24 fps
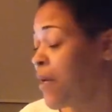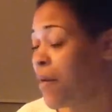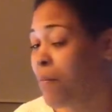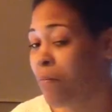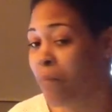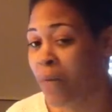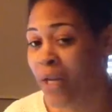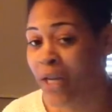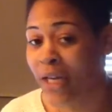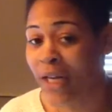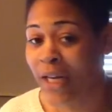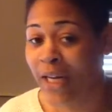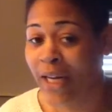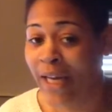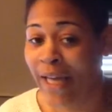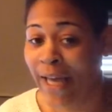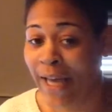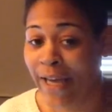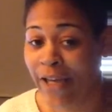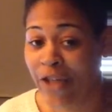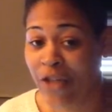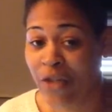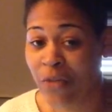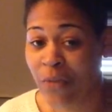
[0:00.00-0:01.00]
meaning in
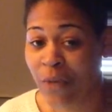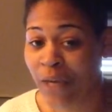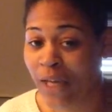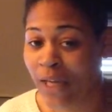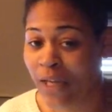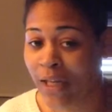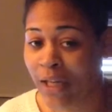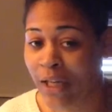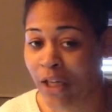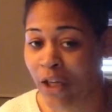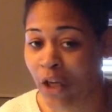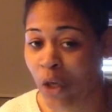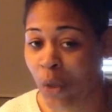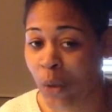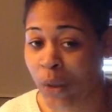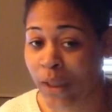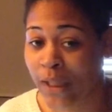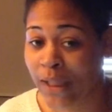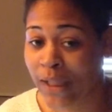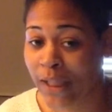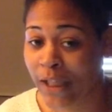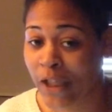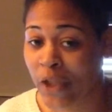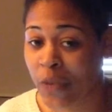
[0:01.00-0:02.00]
actuality only
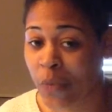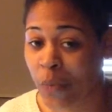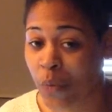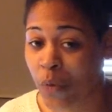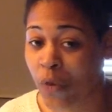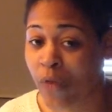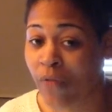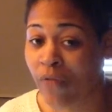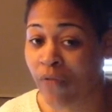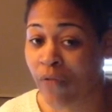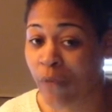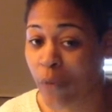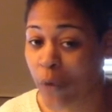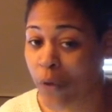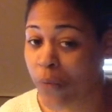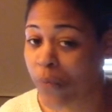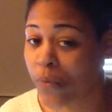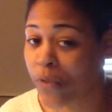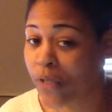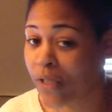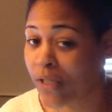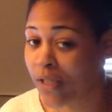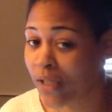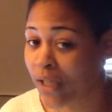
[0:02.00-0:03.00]

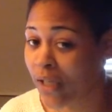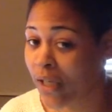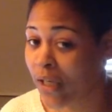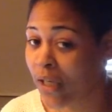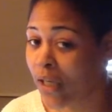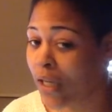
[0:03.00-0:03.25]
6.4%